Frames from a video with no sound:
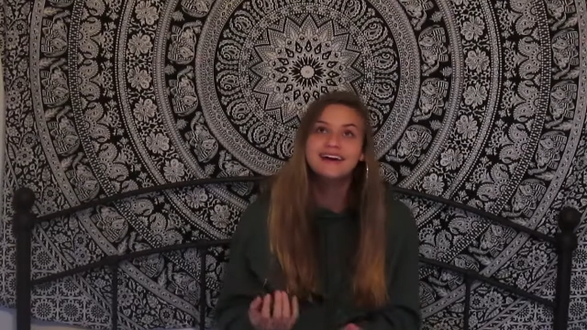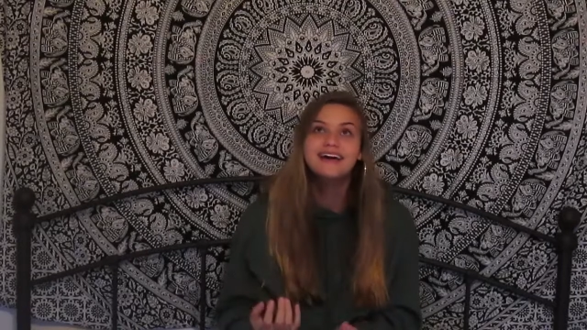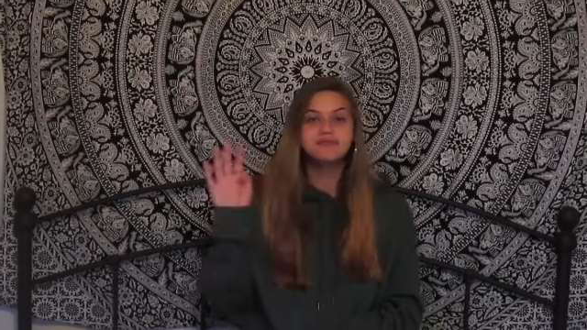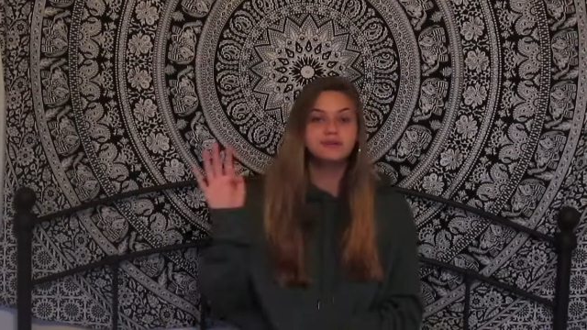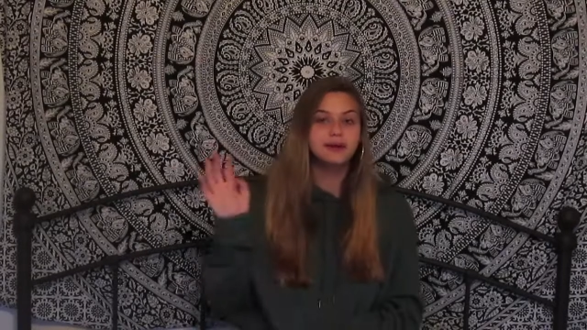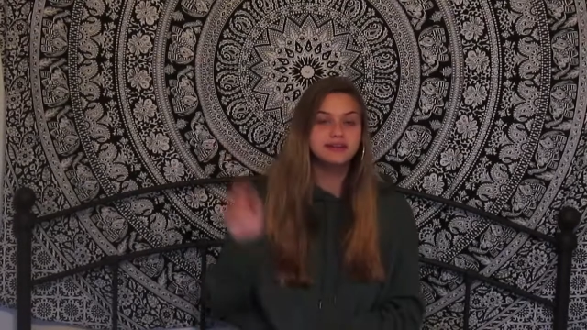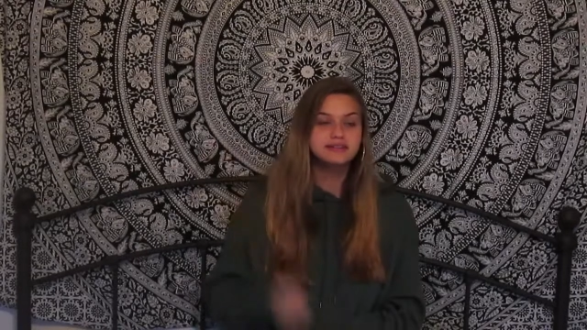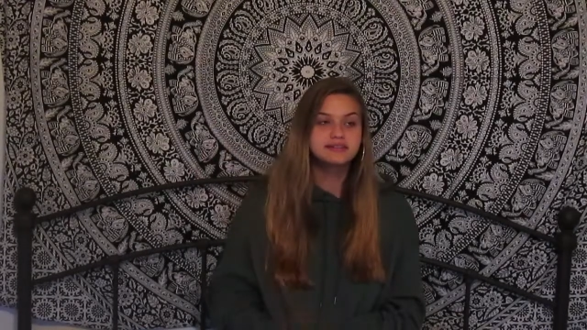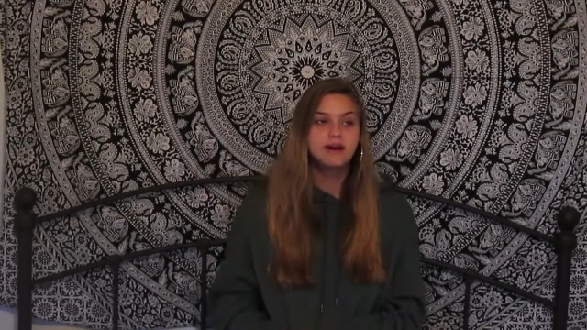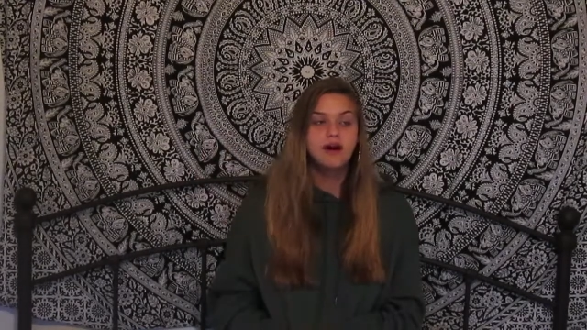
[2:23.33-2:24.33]
We had a few
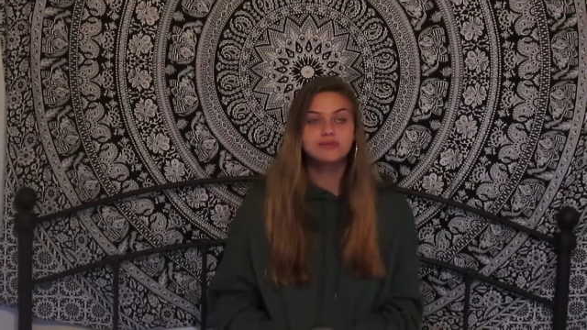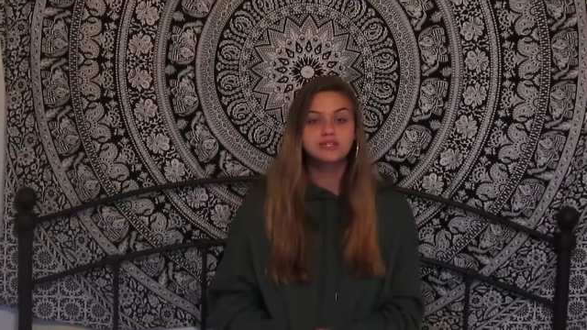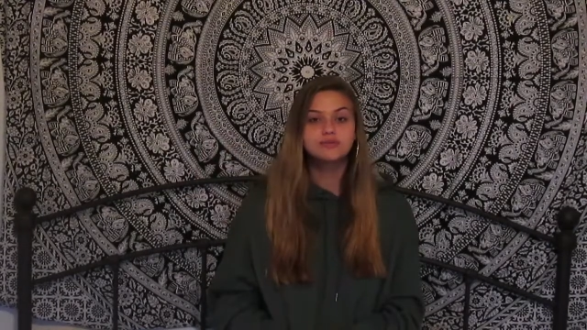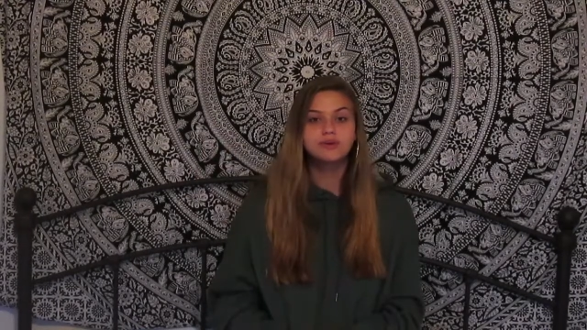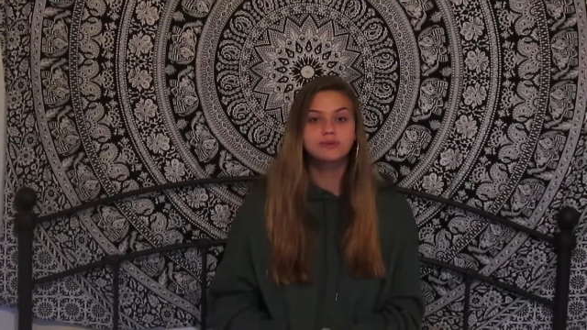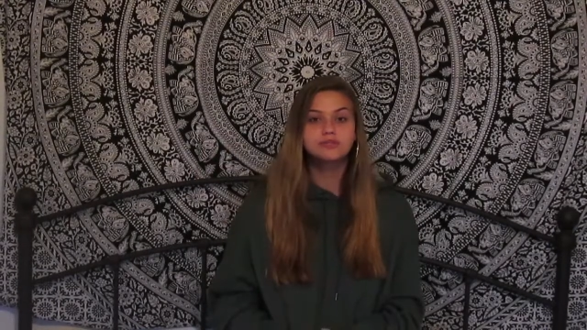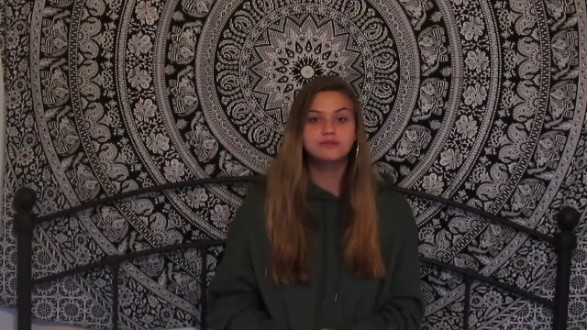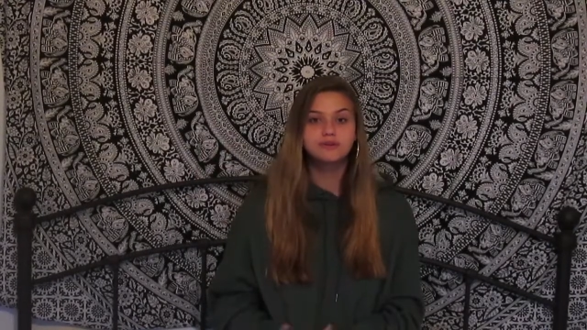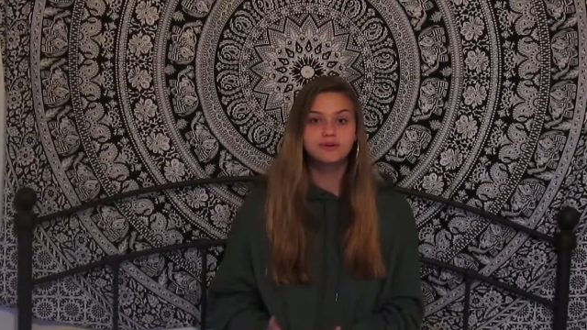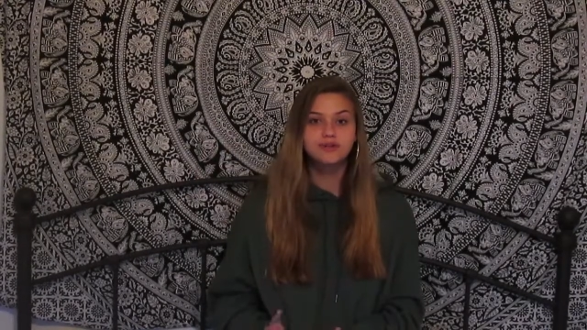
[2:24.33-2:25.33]
ideas. Our first one was
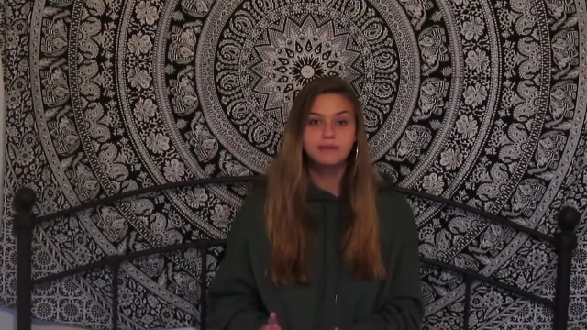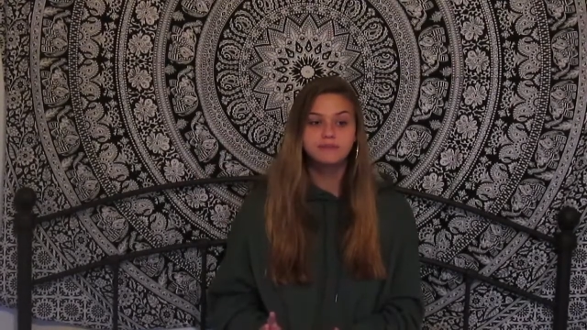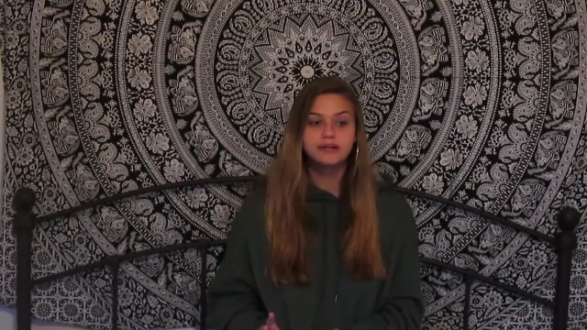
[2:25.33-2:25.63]
to Photoshop